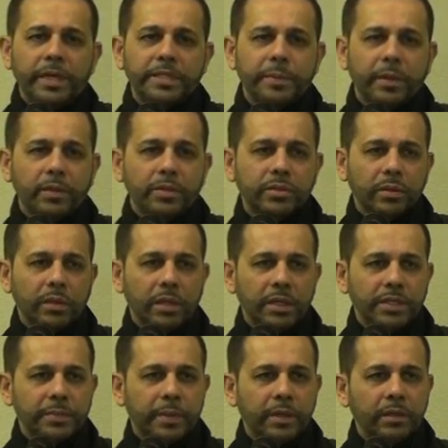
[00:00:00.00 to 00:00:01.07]
All praise belongs
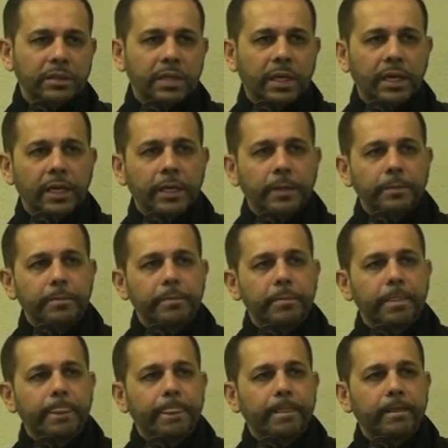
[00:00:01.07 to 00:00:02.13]
to Allah subhanahu wa
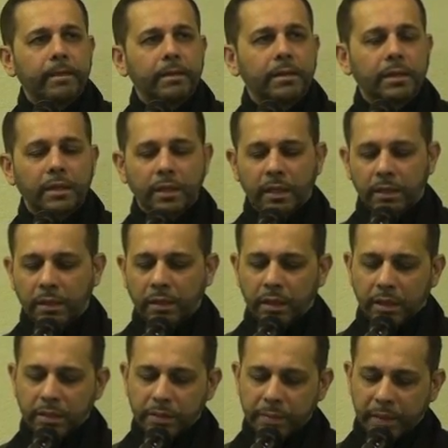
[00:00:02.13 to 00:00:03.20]
ta'ala,
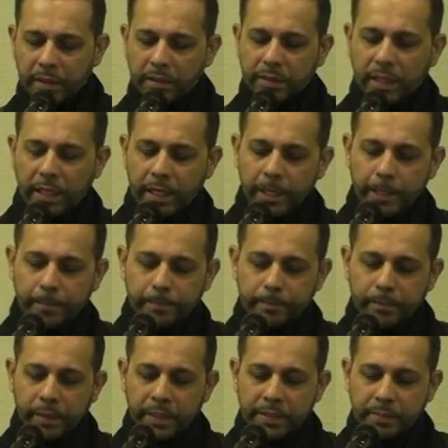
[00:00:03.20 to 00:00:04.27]
and Allah subhanahu wa
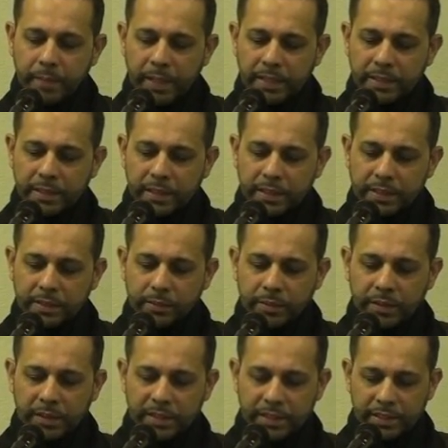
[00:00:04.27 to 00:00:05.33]
ta'ala has blessed
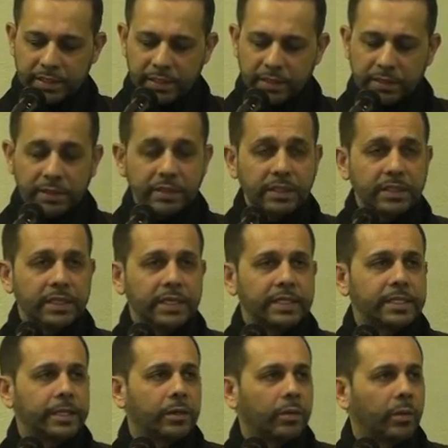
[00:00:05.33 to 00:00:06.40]
us with this
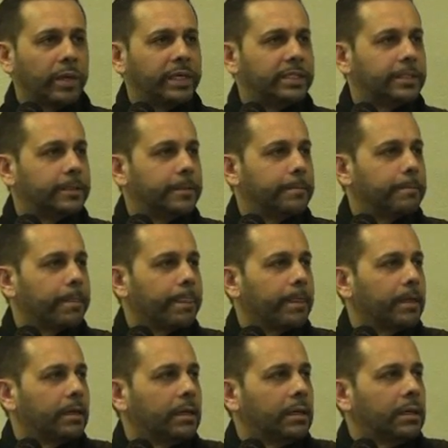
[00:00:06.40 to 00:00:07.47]
existence, as I say always,
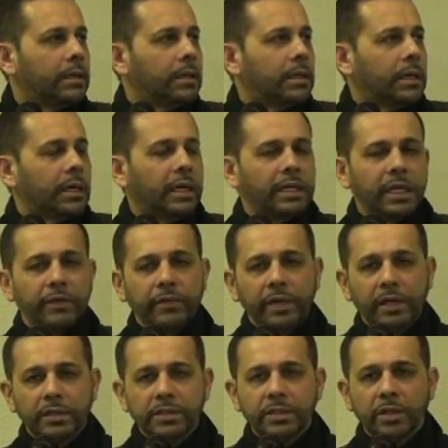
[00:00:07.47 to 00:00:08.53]

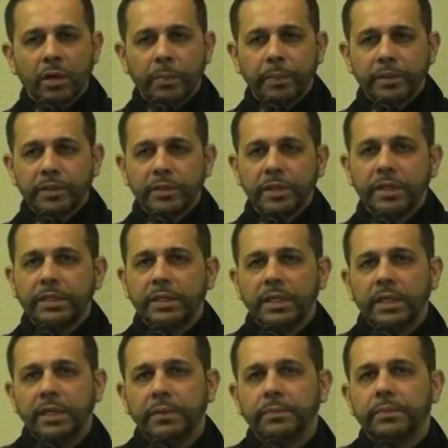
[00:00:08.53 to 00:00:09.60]
and giving us the
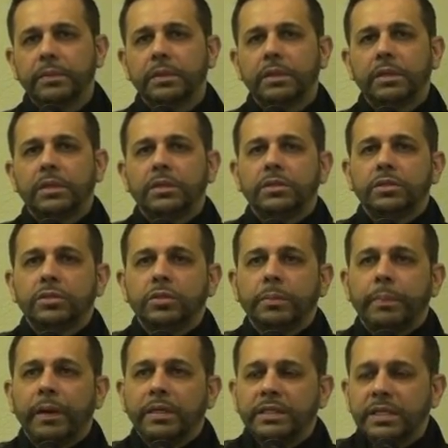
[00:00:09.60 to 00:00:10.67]
opportunity
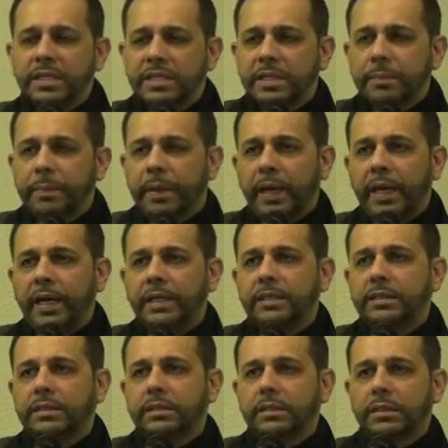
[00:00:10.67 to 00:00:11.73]
to
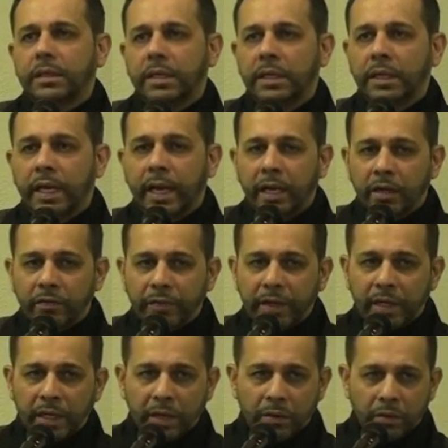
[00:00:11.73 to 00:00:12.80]
participate in
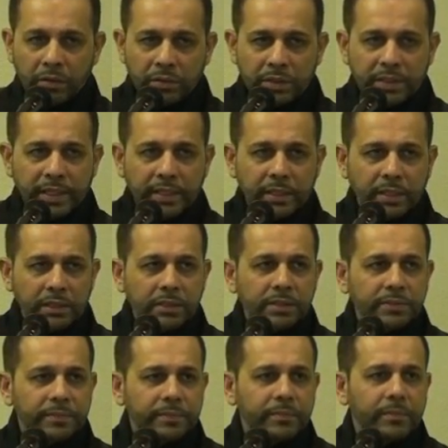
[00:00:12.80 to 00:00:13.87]
elevating our own
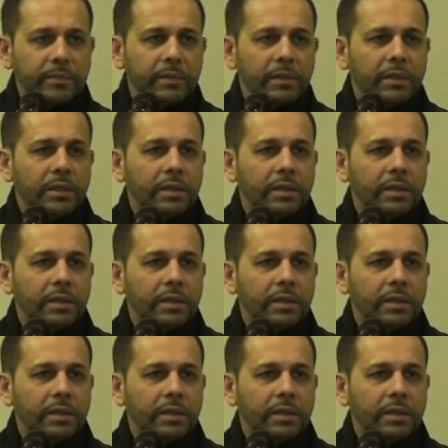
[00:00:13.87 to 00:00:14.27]
status.